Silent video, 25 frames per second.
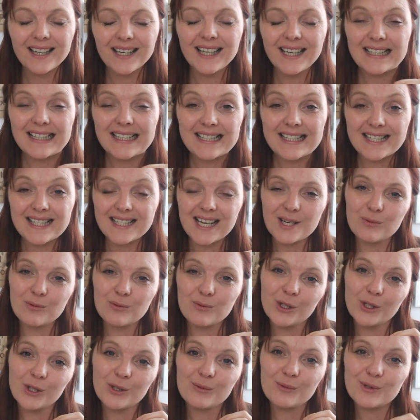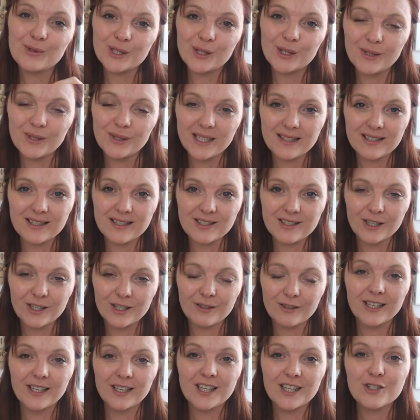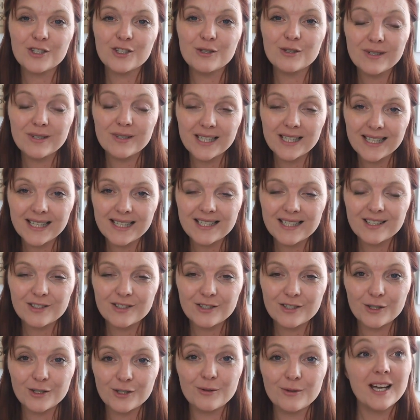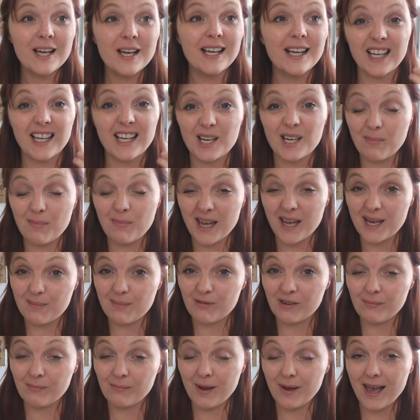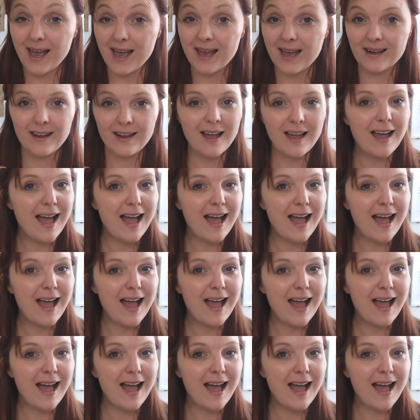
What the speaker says: Instead, what you do need to do is you need to get a paper and pen,